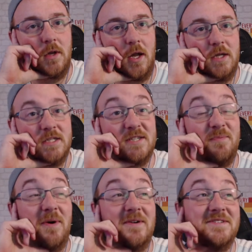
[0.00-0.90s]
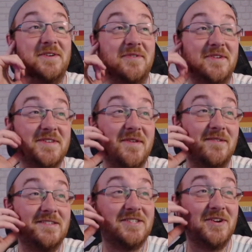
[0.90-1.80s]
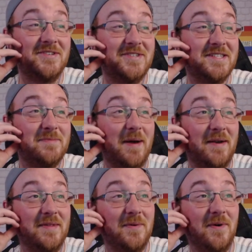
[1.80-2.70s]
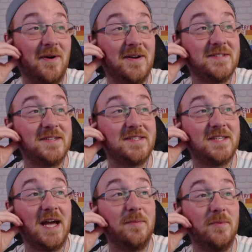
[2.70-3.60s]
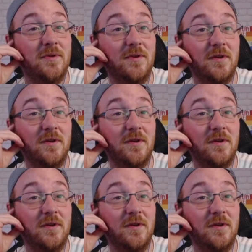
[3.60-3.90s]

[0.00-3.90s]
Sponge, you've just thrown such a spanner in the works. So Simon...